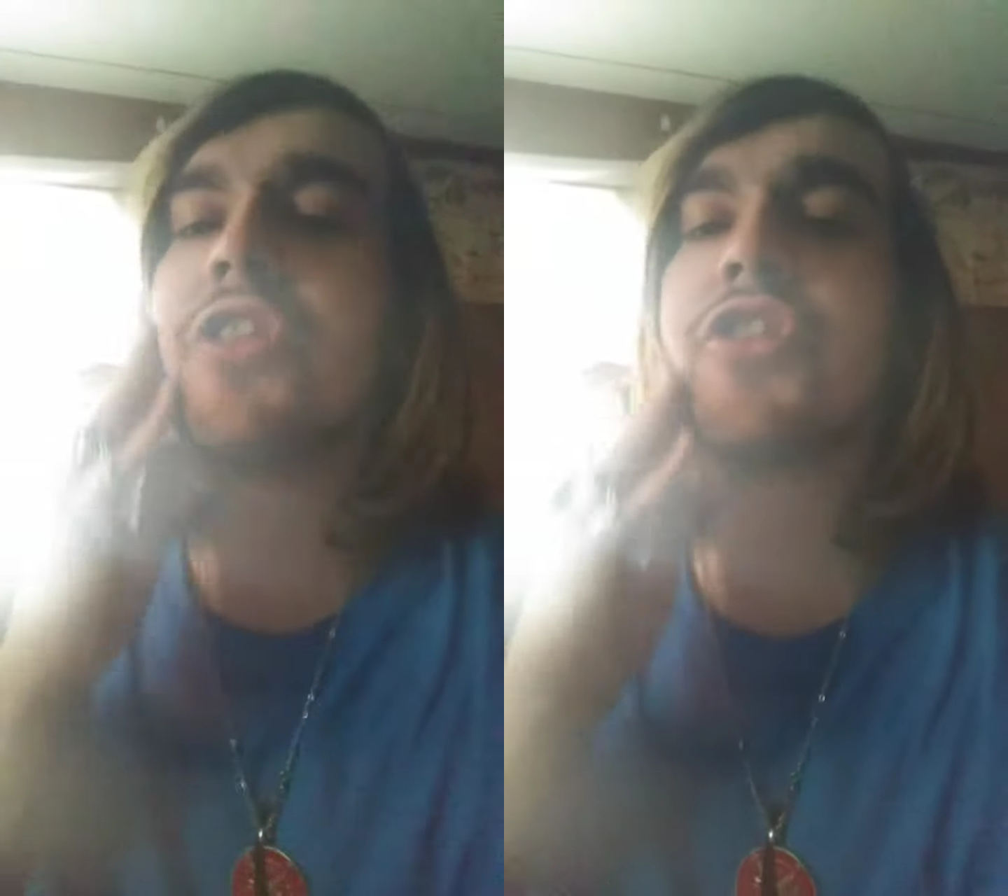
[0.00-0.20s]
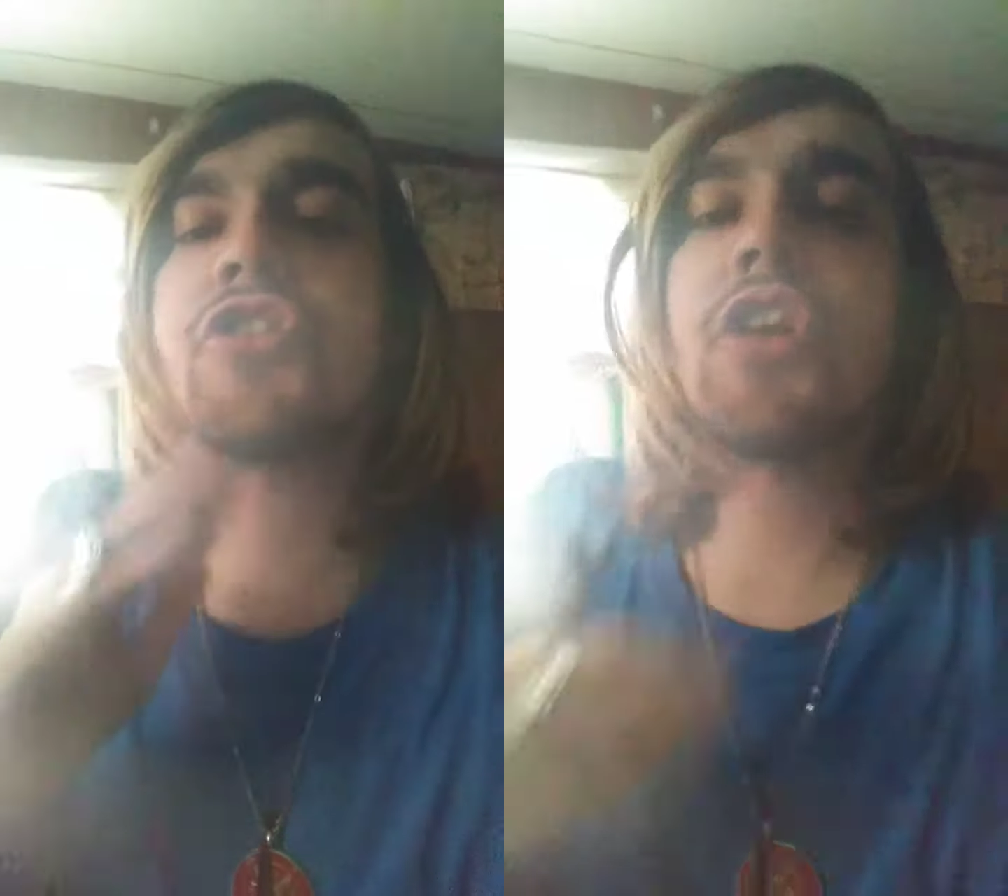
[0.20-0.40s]

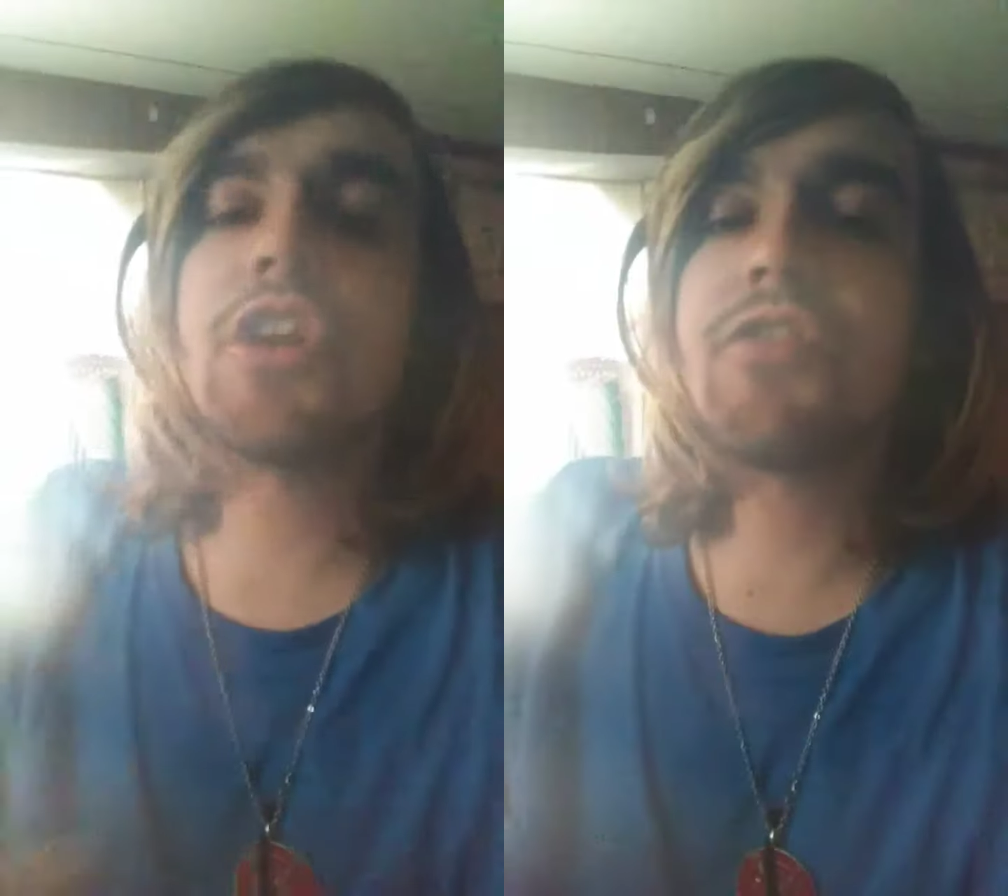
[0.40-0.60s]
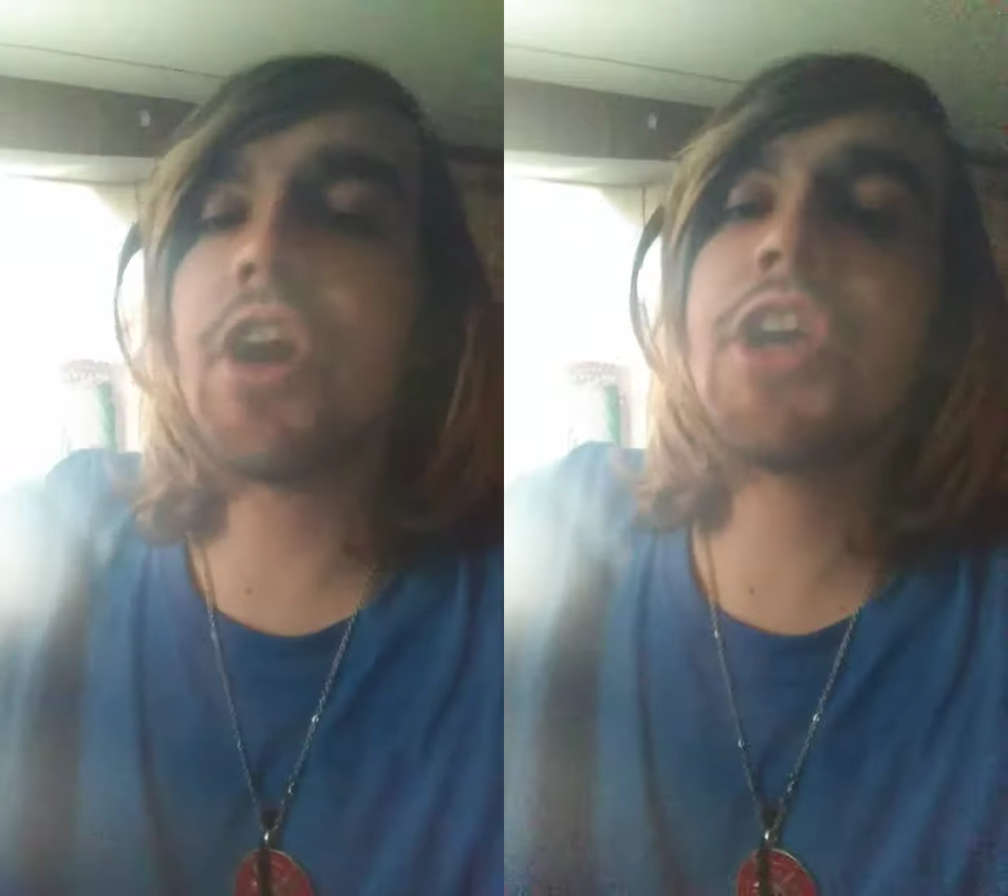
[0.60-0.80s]
the son
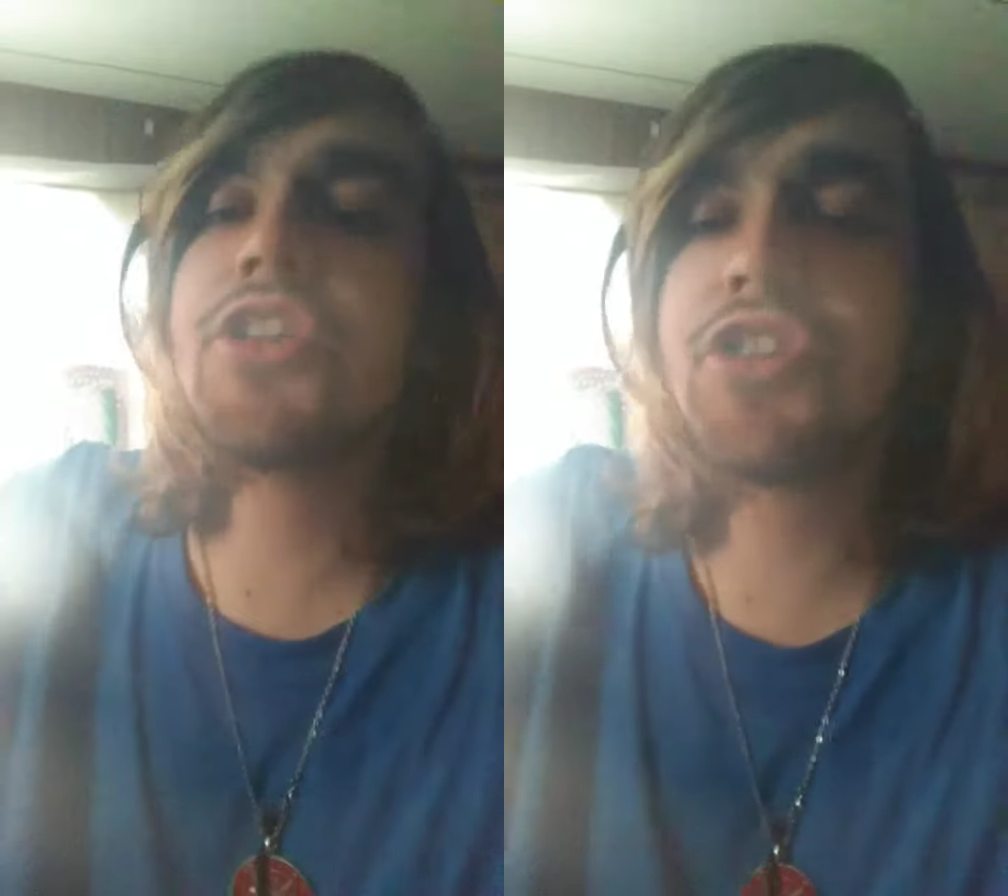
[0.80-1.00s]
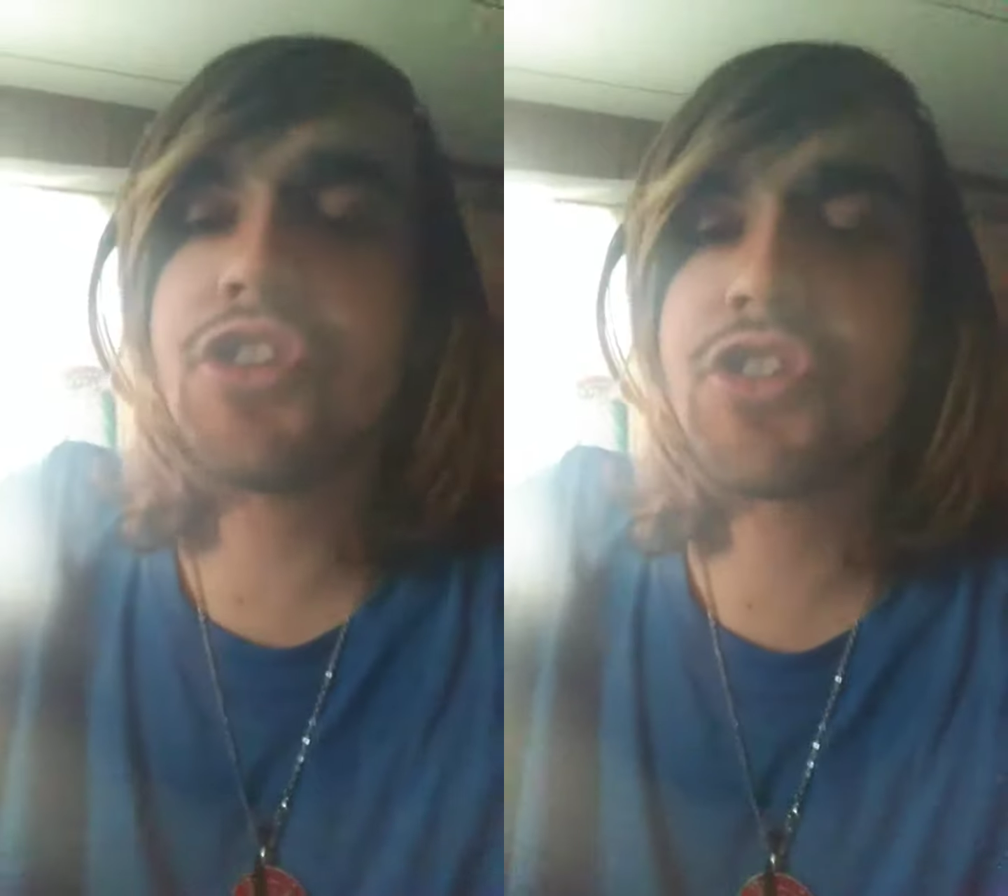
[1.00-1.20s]
of
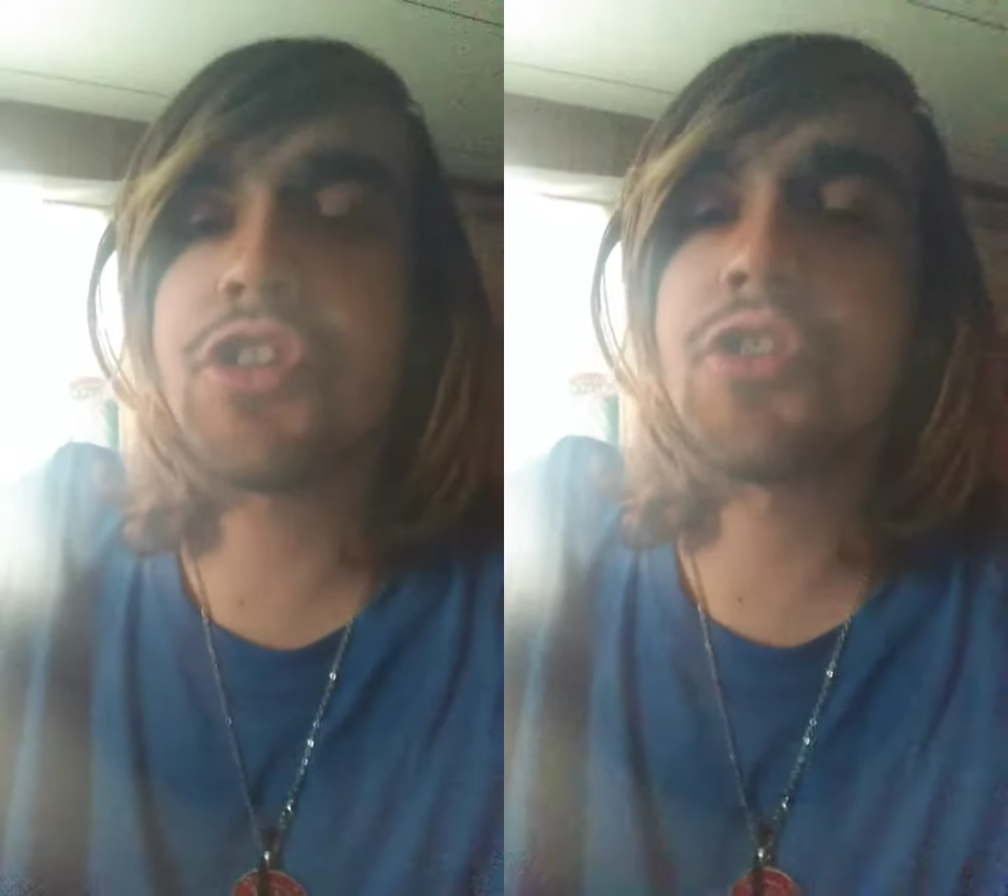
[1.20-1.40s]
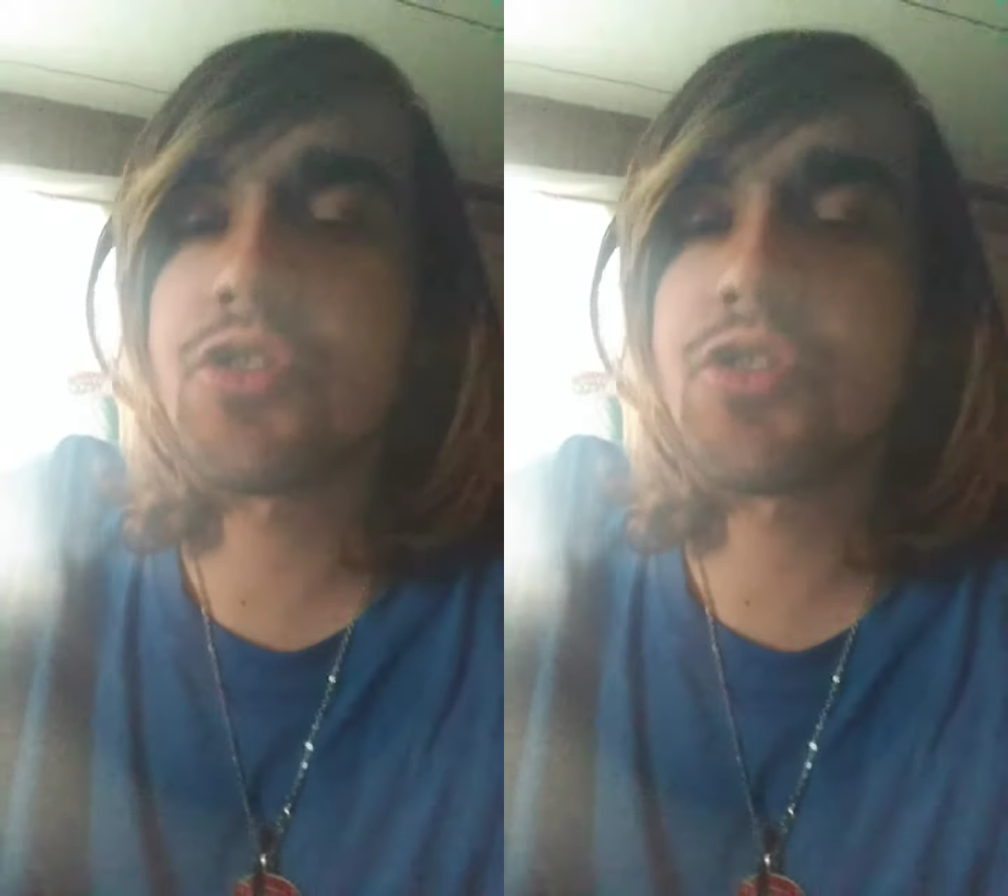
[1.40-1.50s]
Isis and